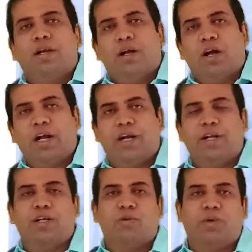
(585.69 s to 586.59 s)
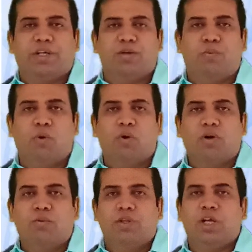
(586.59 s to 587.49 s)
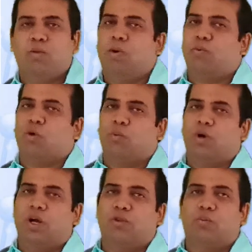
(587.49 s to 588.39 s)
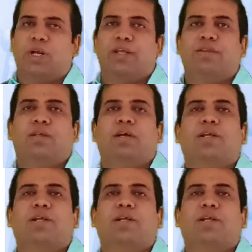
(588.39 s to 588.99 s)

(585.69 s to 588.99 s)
I had the replication 4 with the help of topoisomerase,